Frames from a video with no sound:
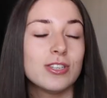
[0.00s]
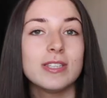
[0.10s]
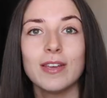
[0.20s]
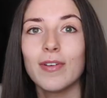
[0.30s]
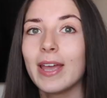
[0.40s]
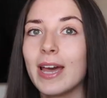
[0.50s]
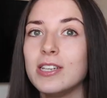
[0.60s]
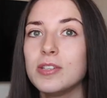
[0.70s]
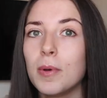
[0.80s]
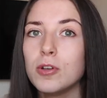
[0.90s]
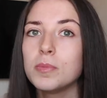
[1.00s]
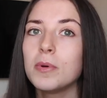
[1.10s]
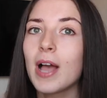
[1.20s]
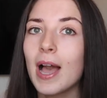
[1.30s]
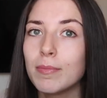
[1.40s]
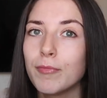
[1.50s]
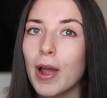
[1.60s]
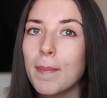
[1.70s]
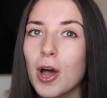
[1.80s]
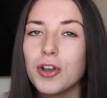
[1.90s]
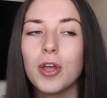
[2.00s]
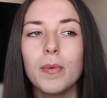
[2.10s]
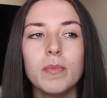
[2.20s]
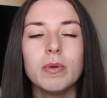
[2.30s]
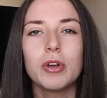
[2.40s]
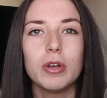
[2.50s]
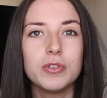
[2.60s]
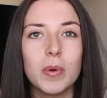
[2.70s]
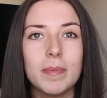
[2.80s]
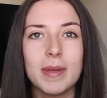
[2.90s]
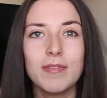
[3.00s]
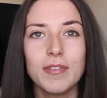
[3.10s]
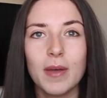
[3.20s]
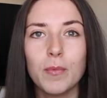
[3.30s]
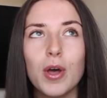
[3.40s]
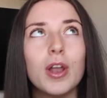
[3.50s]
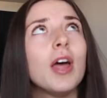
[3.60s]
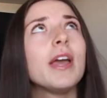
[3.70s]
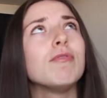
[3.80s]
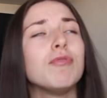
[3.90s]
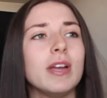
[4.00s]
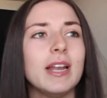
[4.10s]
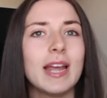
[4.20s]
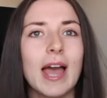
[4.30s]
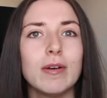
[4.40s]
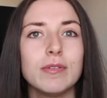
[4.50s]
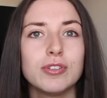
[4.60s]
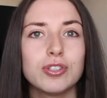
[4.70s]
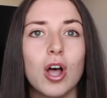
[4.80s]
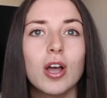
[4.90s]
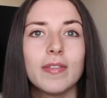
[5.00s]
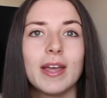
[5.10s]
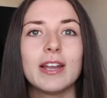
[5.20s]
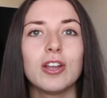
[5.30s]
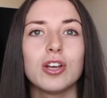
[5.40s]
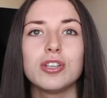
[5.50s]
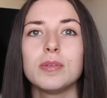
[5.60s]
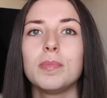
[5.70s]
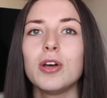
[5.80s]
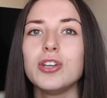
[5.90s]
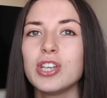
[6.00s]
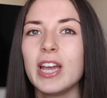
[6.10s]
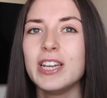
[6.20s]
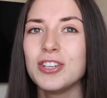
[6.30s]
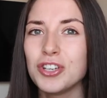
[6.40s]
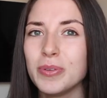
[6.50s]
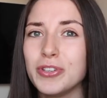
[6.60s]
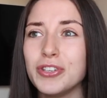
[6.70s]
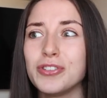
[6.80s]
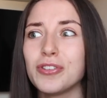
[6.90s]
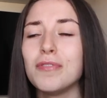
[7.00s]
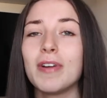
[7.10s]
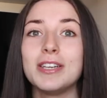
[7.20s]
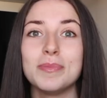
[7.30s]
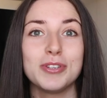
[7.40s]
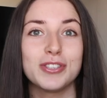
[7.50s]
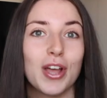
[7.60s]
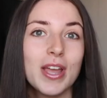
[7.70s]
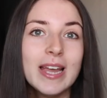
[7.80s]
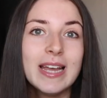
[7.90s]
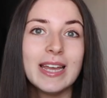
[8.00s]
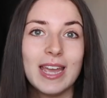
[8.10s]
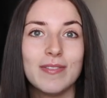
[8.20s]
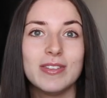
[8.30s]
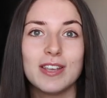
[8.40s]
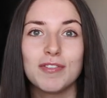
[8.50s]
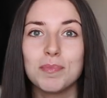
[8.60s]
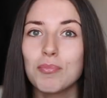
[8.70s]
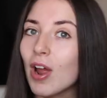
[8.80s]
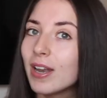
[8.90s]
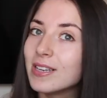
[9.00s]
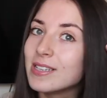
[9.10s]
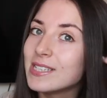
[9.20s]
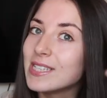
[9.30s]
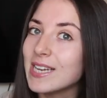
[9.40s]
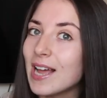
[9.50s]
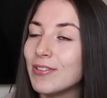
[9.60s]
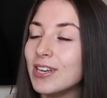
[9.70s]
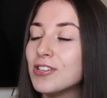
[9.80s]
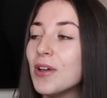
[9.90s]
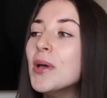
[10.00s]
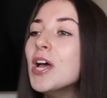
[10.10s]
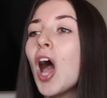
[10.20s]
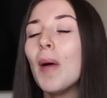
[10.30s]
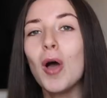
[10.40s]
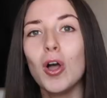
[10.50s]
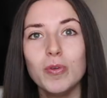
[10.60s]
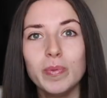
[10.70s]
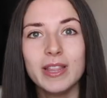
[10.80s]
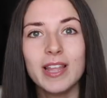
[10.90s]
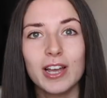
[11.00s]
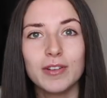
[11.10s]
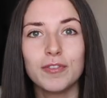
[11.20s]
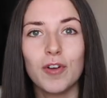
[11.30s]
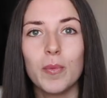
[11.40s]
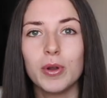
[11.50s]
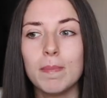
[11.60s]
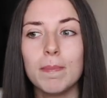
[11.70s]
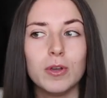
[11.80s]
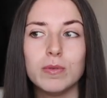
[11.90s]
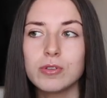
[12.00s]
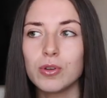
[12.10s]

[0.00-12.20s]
to see if I can get a disposable camera. But I know when we were going to Ibiza, they were like really out of stock and they had like a supply chain issue, which is so random because like even different brands didn't have any. So I'm hoping that I can find one in Boots